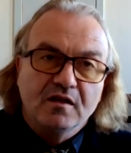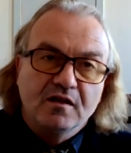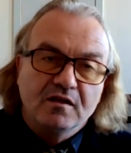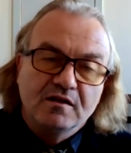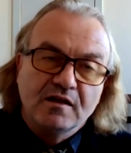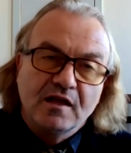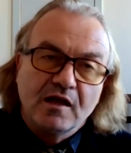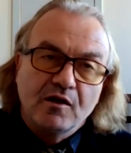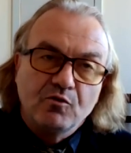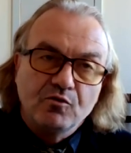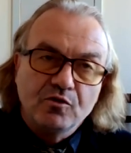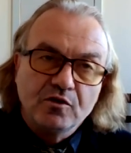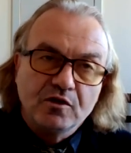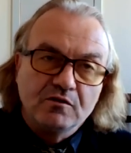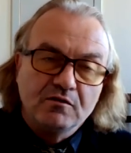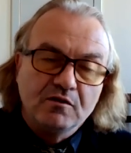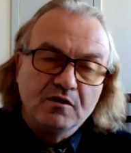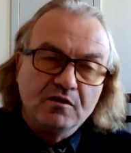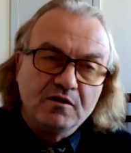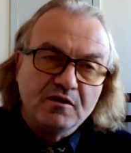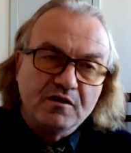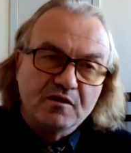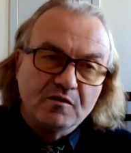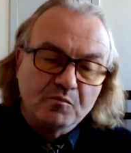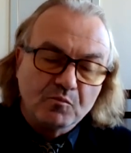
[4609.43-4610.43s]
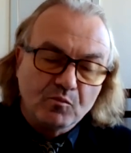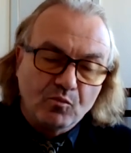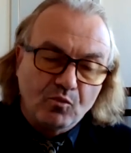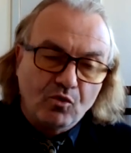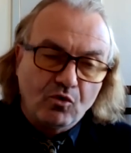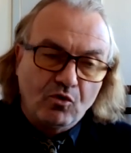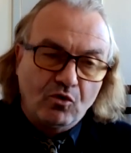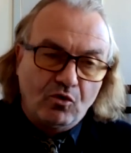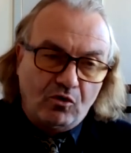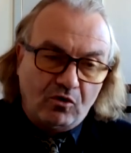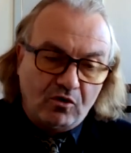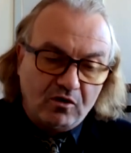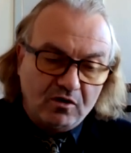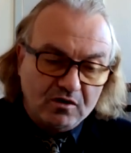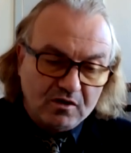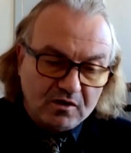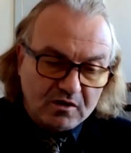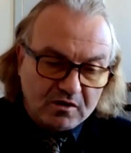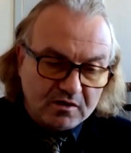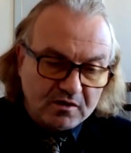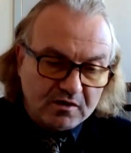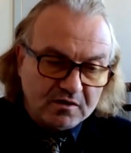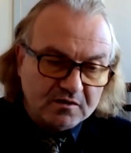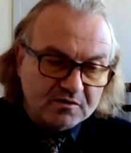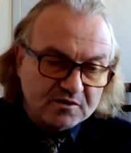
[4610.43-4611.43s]
Now we are learning more
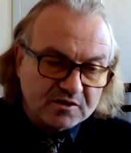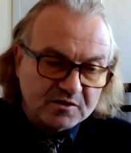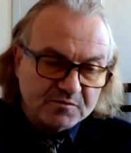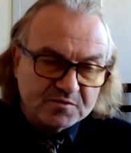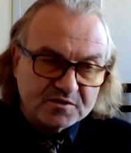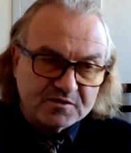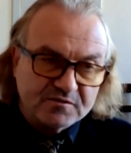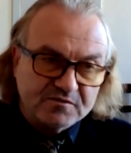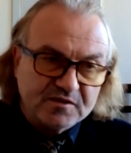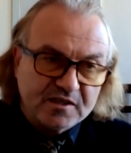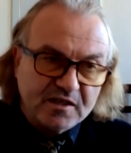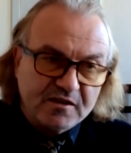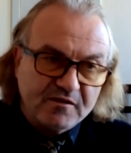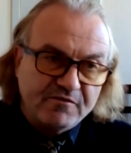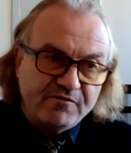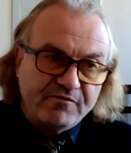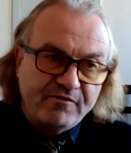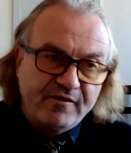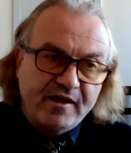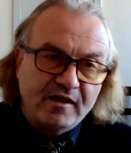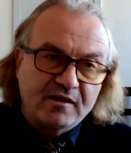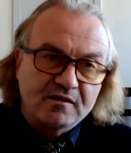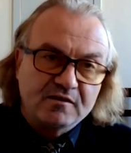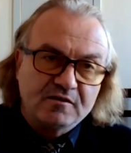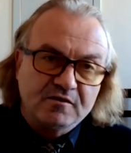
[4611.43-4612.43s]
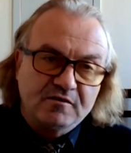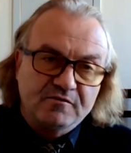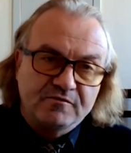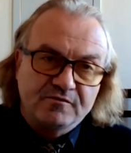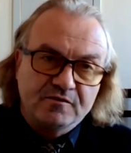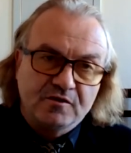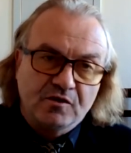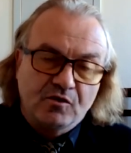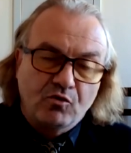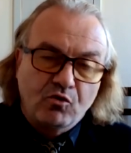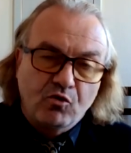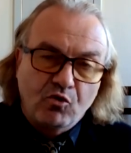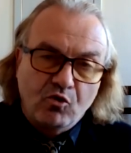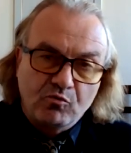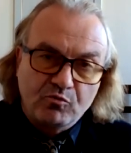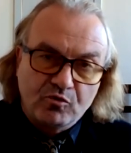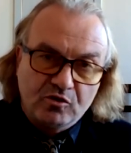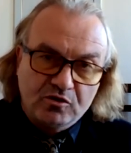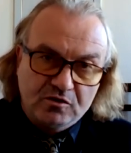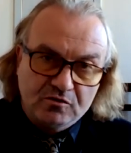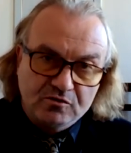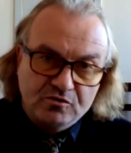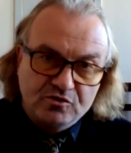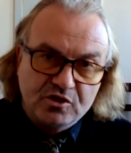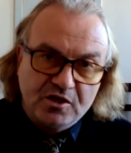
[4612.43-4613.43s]
in terms of the effect of the
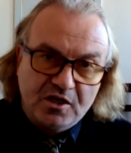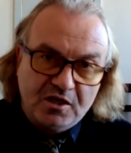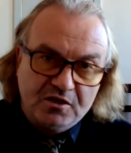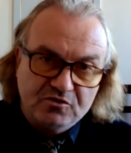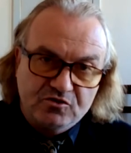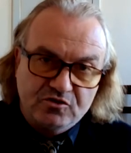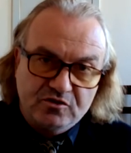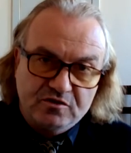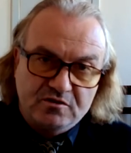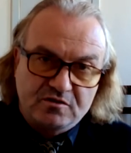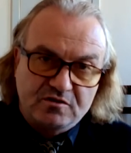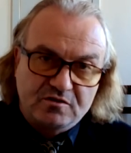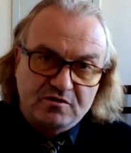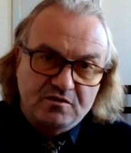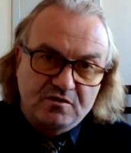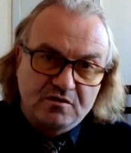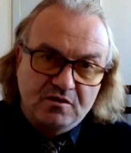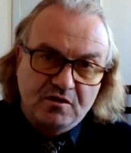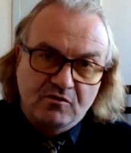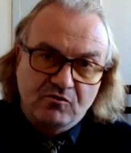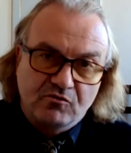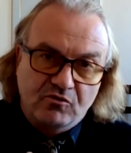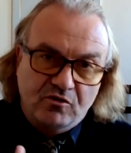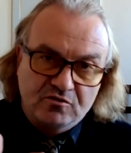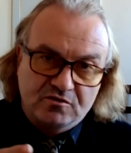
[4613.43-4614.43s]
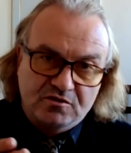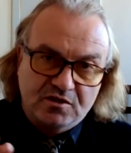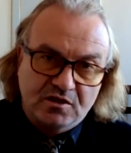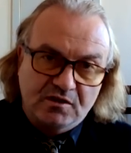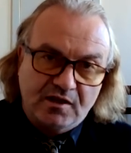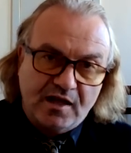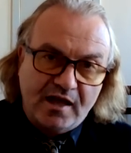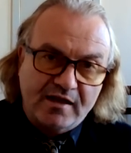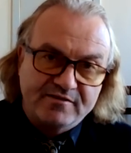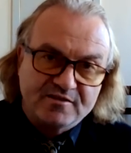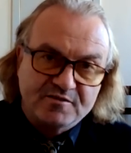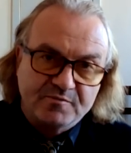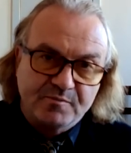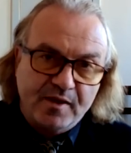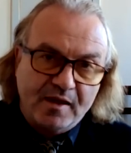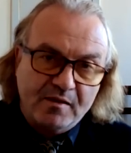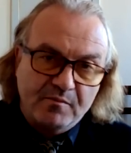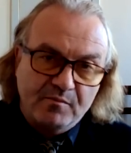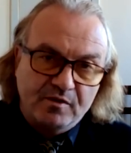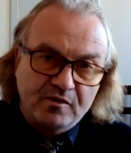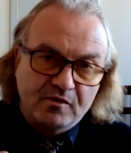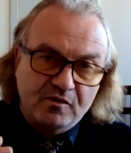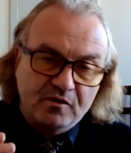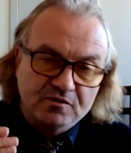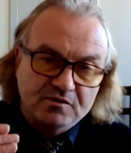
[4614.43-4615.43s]
hormonal changes across the lifespan,
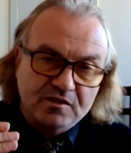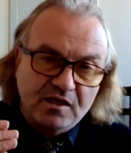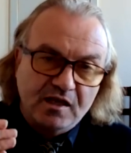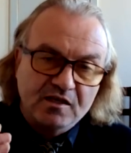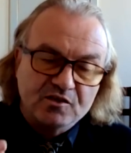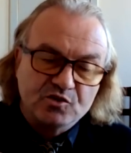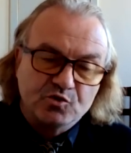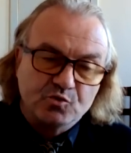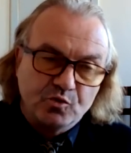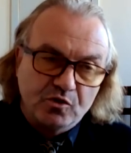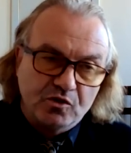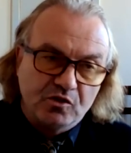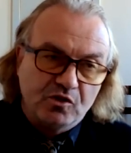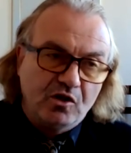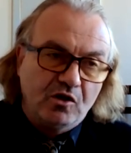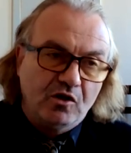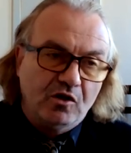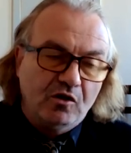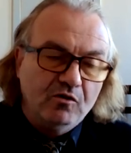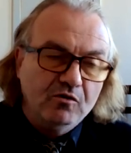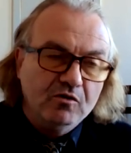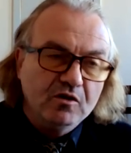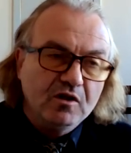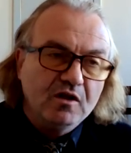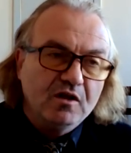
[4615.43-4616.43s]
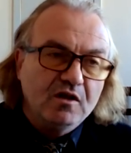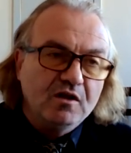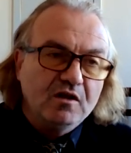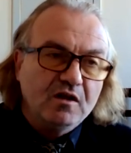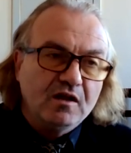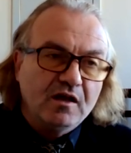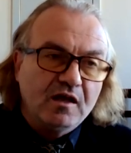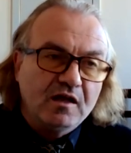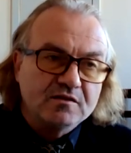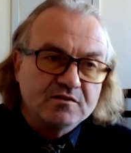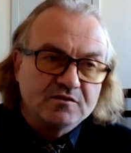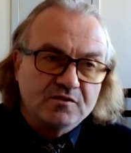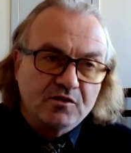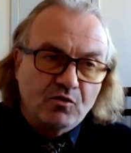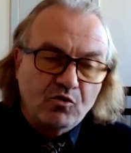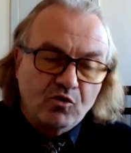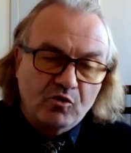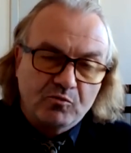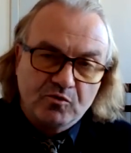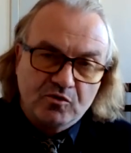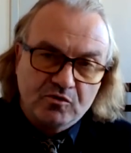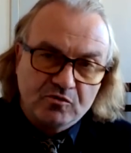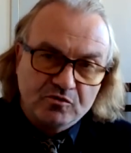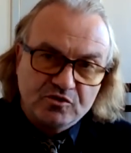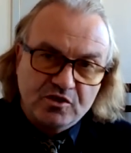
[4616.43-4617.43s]
because as we know, as the
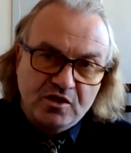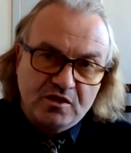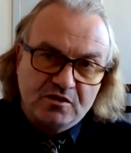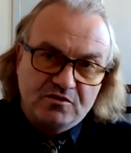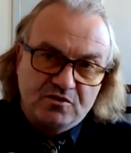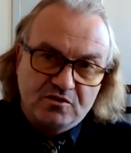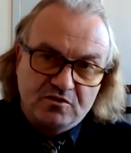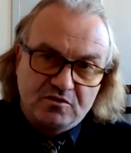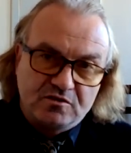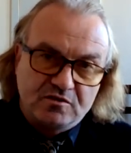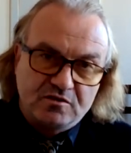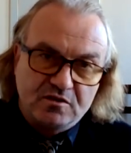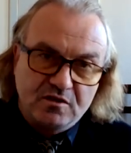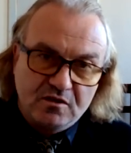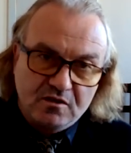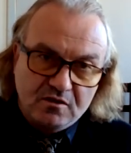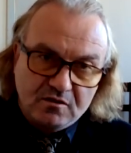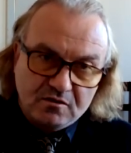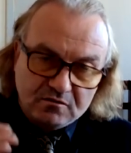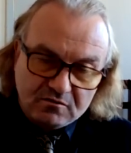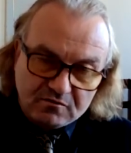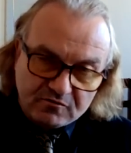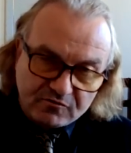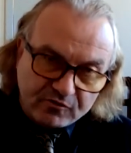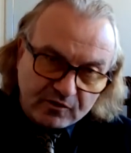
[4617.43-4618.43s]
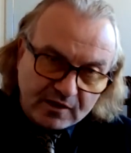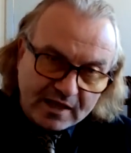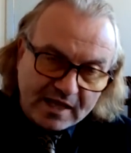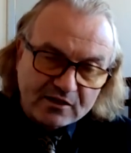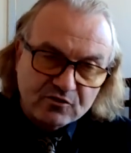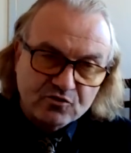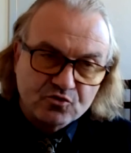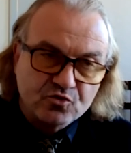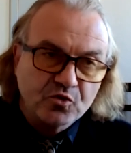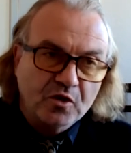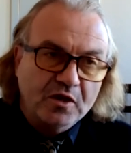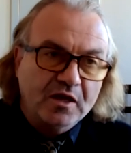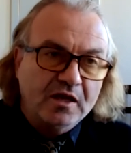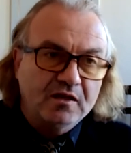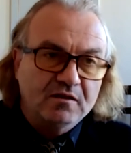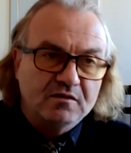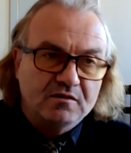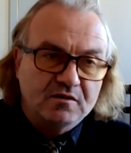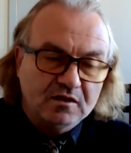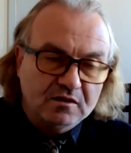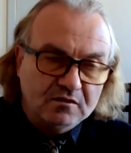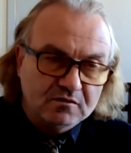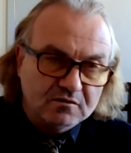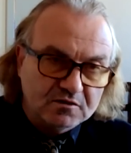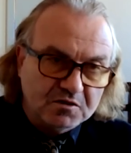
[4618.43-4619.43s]
hormonal changes
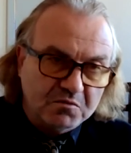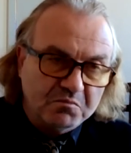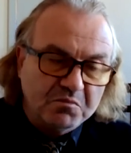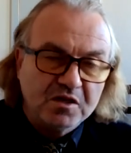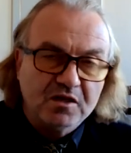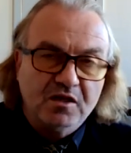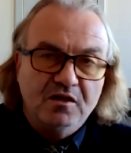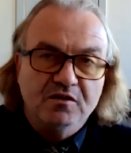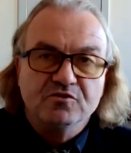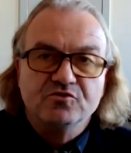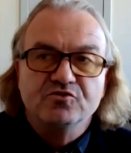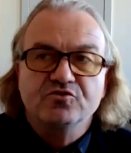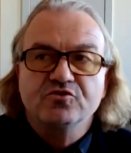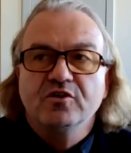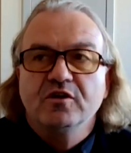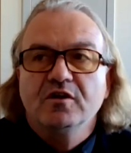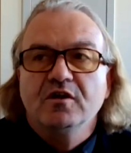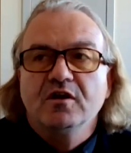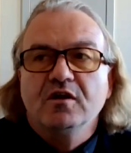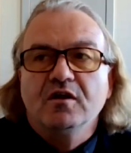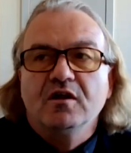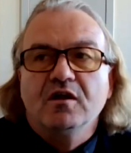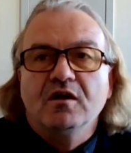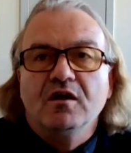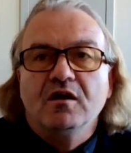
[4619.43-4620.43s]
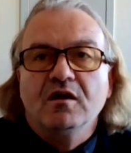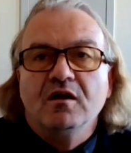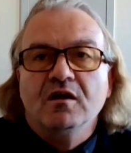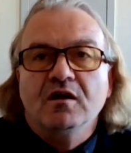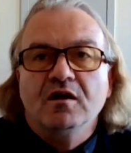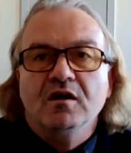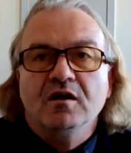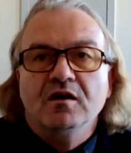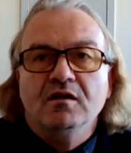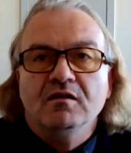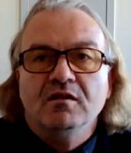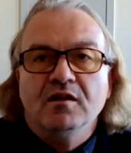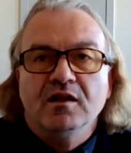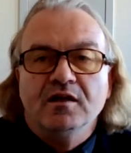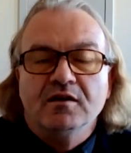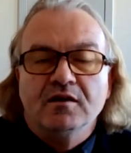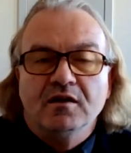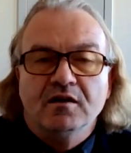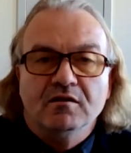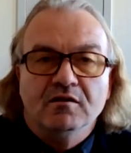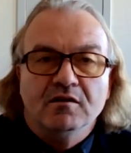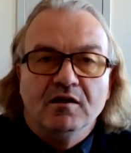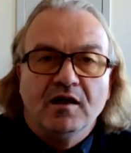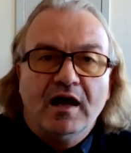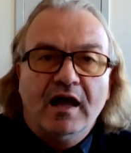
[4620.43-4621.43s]
fluctuate and diminish uh, later
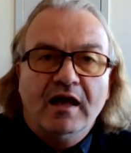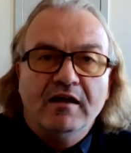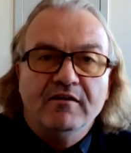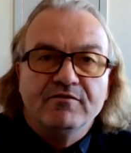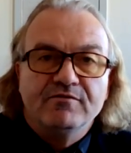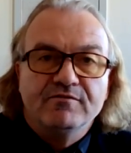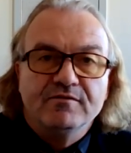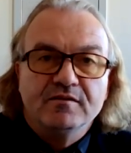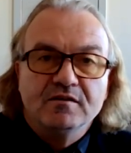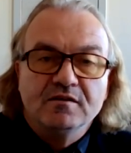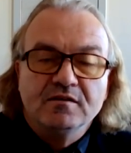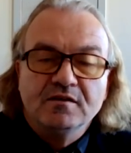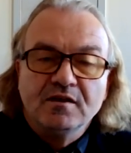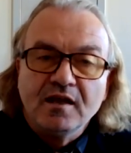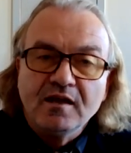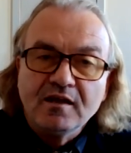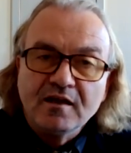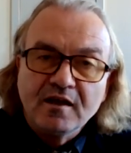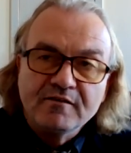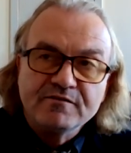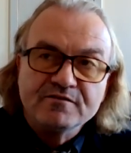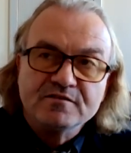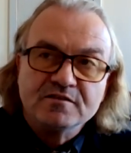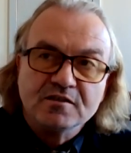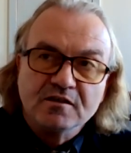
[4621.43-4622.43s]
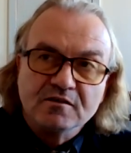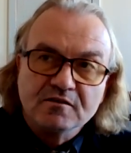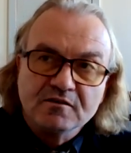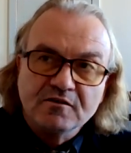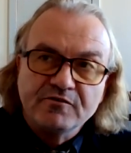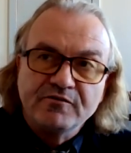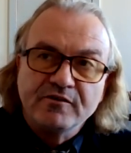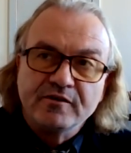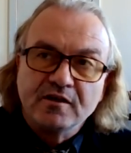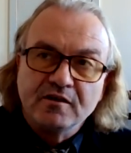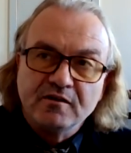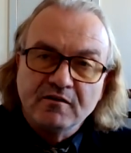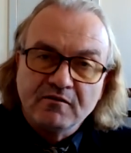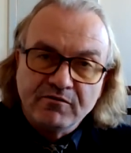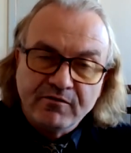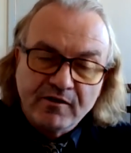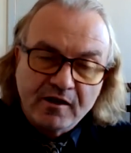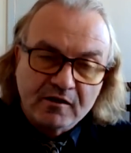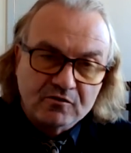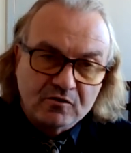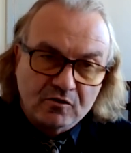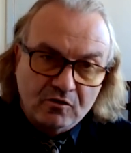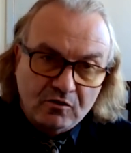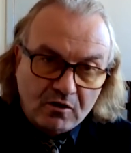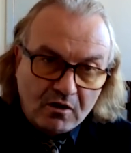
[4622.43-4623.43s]
in life, they have significant
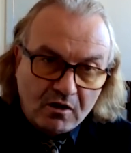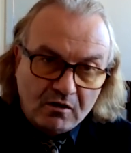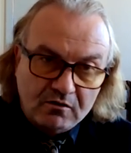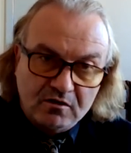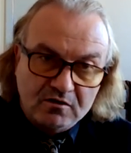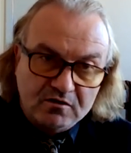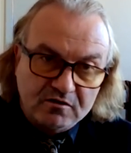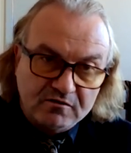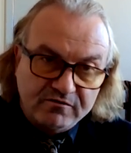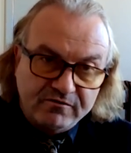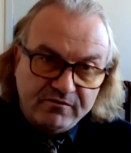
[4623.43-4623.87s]
effect on cognitive